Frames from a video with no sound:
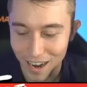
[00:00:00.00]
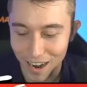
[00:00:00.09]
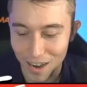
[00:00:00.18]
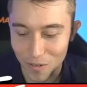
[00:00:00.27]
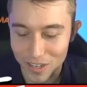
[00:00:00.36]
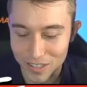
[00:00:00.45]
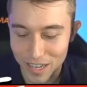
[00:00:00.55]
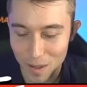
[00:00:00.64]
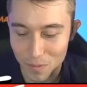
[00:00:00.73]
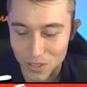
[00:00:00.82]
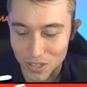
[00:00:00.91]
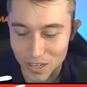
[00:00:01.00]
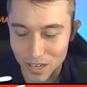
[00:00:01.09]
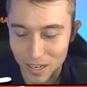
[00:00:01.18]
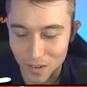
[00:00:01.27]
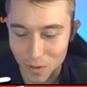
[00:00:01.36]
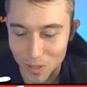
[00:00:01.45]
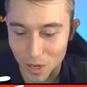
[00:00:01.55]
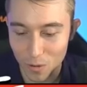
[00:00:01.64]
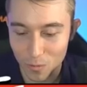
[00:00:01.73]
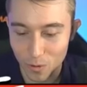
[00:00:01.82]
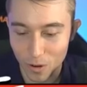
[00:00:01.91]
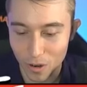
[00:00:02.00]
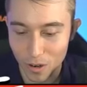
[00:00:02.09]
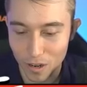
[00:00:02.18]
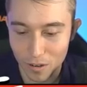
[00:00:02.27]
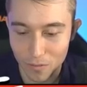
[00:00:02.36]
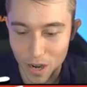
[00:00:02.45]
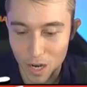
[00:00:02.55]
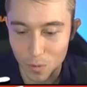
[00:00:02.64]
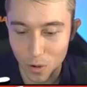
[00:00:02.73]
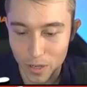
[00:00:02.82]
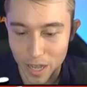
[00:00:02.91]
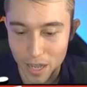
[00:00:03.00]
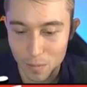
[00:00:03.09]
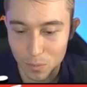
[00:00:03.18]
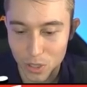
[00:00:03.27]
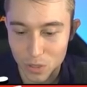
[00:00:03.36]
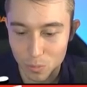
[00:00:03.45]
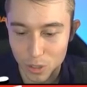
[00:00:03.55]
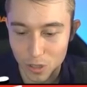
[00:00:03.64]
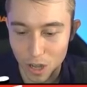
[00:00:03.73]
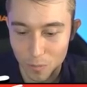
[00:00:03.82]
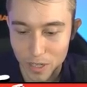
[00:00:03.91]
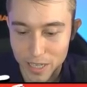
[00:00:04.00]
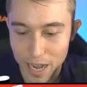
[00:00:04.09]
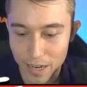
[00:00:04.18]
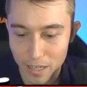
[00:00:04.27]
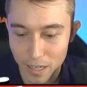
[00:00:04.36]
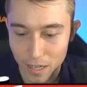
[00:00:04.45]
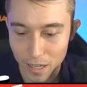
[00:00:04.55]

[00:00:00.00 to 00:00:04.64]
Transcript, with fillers: All right, we're going to Zappies here. We're going to go for a Fireball again. Please pre-log me, Daddy.